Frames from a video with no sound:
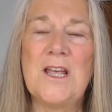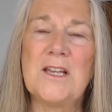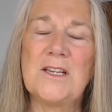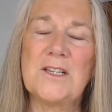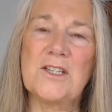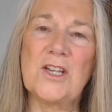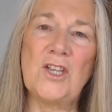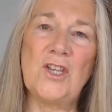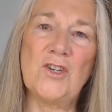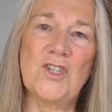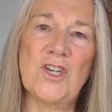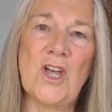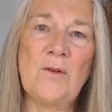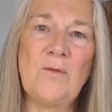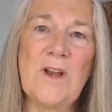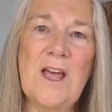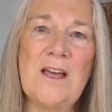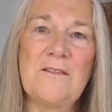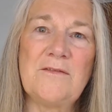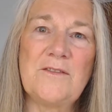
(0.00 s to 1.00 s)
So you
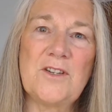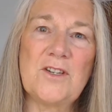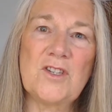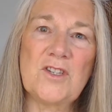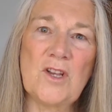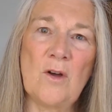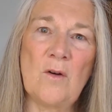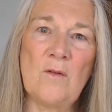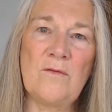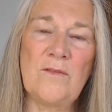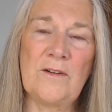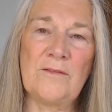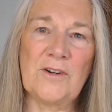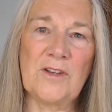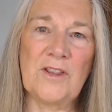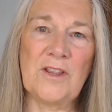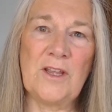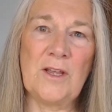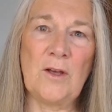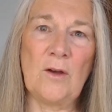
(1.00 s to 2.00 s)
don't have to solve
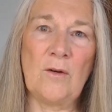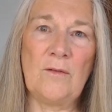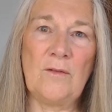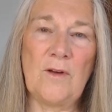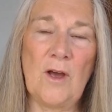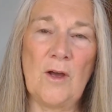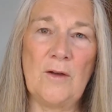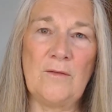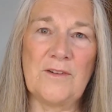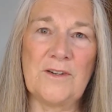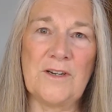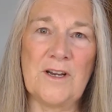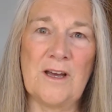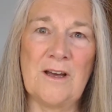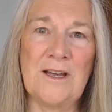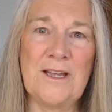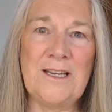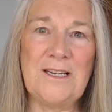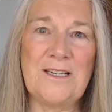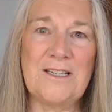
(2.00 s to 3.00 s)
everything
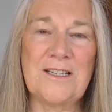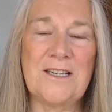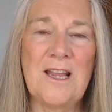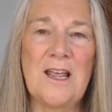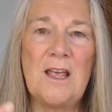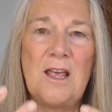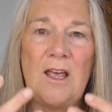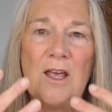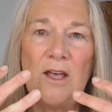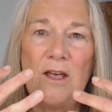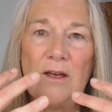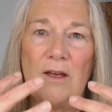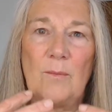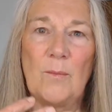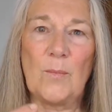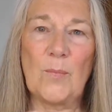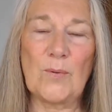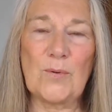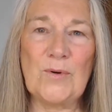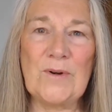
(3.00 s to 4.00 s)
overnight.
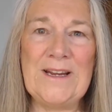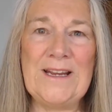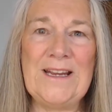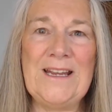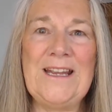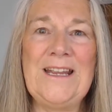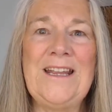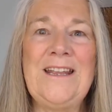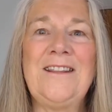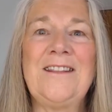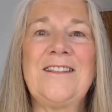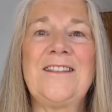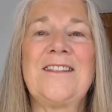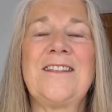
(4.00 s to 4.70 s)
Breathe.